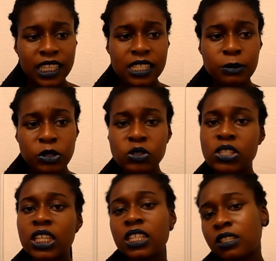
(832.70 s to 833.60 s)
yeah, some
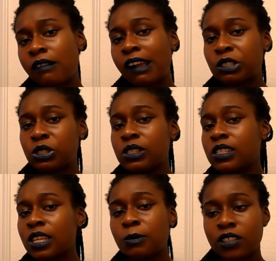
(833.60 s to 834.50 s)
interesting
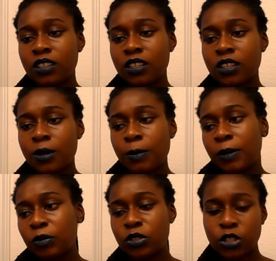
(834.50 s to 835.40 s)
interactions.
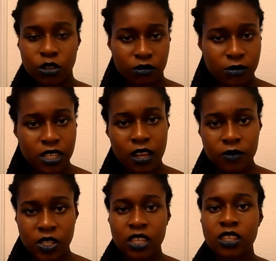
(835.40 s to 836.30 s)
People show
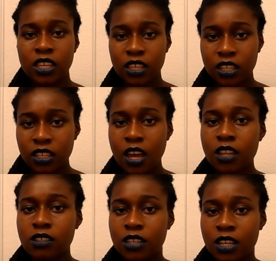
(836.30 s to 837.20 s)
themselves, I think,
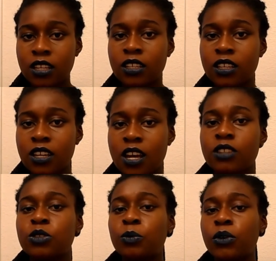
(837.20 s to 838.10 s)
under
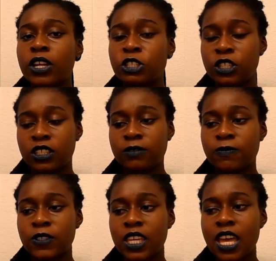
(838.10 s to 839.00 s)
pressure,
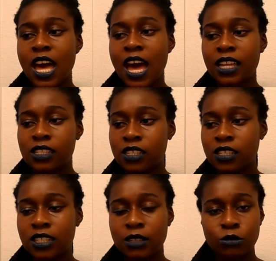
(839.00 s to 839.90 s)
and
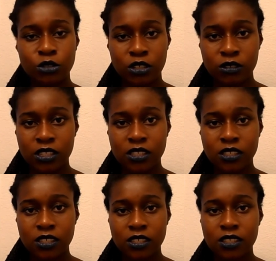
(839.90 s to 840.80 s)
they will
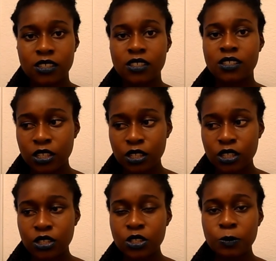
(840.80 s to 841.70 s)
notice.
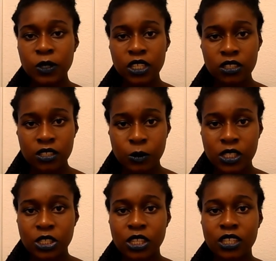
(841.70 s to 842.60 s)
Just be good
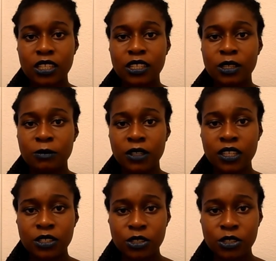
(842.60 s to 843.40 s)
to each other, be